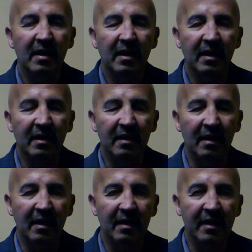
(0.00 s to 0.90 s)

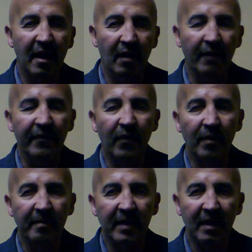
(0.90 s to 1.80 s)
in
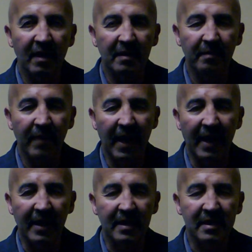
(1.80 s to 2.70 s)
terraforming other planets,